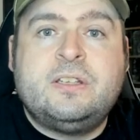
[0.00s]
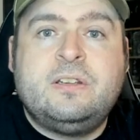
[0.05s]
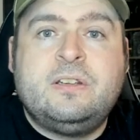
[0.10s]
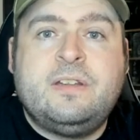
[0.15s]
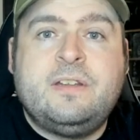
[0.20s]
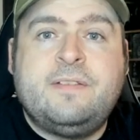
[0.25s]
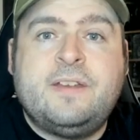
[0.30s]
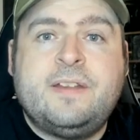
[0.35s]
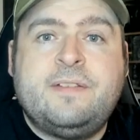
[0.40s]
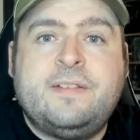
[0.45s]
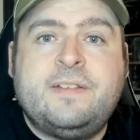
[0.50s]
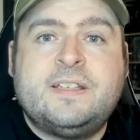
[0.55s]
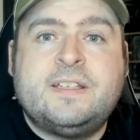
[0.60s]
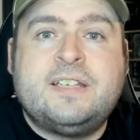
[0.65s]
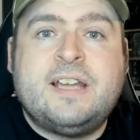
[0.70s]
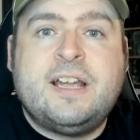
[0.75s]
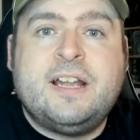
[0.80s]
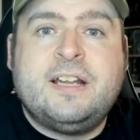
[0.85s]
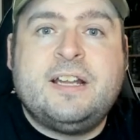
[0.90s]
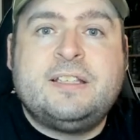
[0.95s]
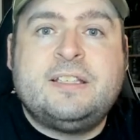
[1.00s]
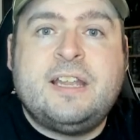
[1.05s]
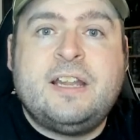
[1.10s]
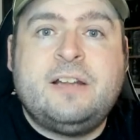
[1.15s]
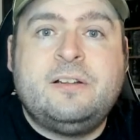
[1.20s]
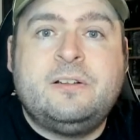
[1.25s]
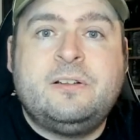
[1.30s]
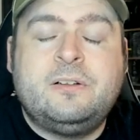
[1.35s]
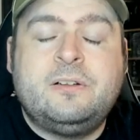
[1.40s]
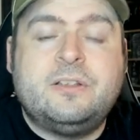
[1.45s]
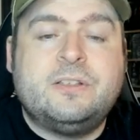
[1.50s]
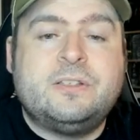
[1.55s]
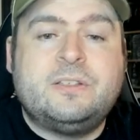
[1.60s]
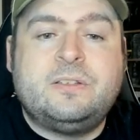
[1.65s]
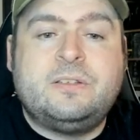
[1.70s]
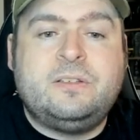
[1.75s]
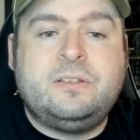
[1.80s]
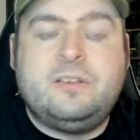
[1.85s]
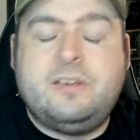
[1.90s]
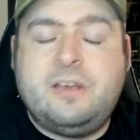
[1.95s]
even if it's dieting,
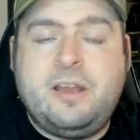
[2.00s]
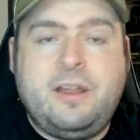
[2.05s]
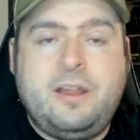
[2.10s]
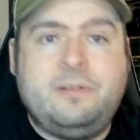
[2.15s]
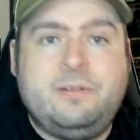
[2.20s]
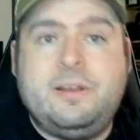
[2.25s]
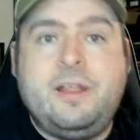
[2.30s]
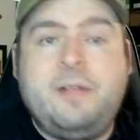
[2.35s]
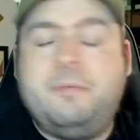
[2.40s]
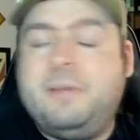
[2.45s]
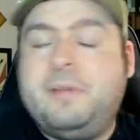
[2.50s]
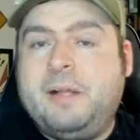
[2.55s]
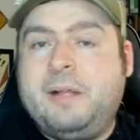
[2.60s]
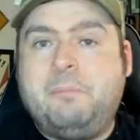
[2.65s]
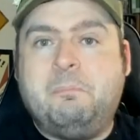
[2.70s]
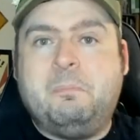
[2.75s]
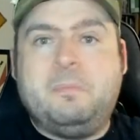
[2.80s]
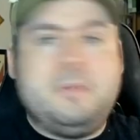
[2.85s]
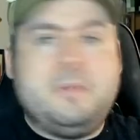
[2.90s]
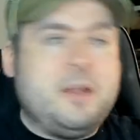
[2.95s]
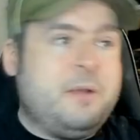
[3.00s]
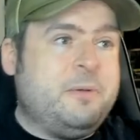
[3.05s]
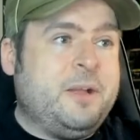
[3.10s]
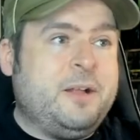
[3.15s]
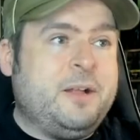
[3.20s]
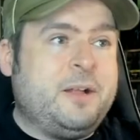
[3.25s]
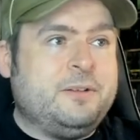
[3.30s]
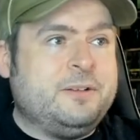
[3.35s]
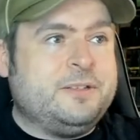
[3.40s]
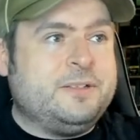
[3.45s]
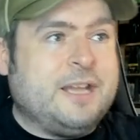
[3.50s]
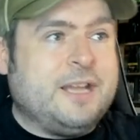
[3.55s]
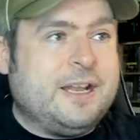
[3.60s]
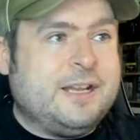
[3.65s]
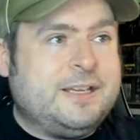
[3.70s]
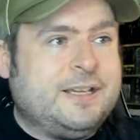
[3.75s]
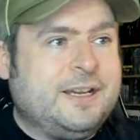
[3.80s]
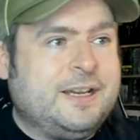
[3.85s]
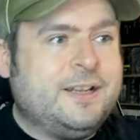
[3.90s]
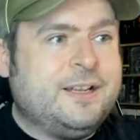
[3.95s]
because no, no, way I'm, no way I'm not
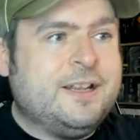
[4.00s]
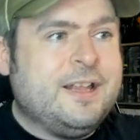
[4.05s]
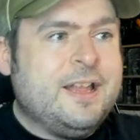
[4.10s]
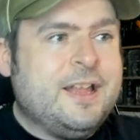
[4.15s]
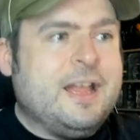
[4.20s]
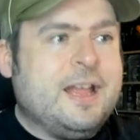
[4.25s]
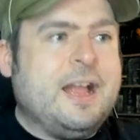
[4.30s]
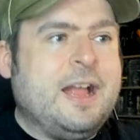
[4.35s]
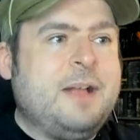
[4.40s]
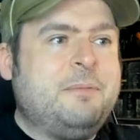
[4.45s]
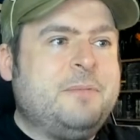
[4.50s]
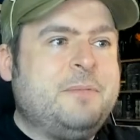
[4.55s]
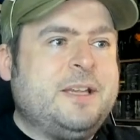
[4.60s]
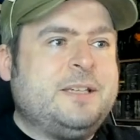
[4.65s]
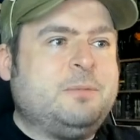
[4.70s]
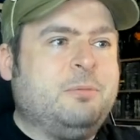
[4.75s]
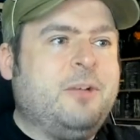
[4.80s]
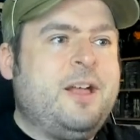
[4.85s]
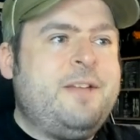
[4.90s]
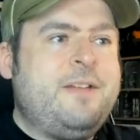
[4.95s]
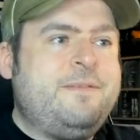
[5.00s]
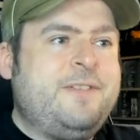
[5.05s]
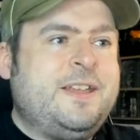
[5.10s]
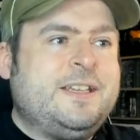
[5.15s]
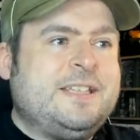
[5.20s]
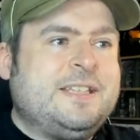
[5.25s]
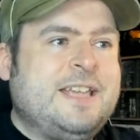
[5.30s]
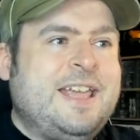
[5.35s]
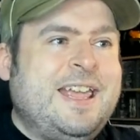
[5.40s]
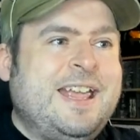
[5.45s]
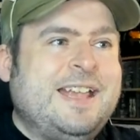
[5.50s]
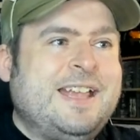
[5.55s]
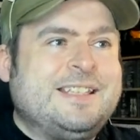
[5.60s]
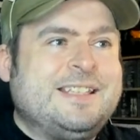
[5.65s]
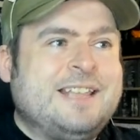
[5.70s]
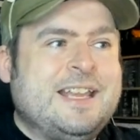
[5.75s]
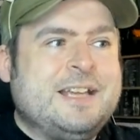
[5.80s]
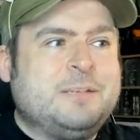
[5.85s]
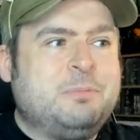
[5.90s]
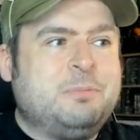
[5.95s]
dieting. I'm as whatever as it is
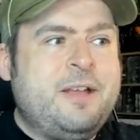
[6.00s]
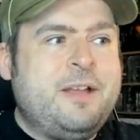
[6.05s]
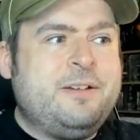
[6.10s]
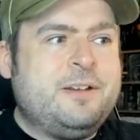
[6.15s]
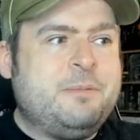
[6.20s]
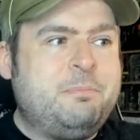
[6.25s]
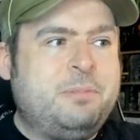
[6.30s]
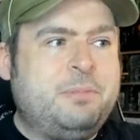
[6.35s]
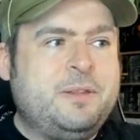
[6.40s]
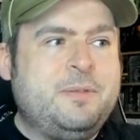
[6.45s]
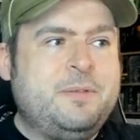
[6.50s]
it's wearing a blue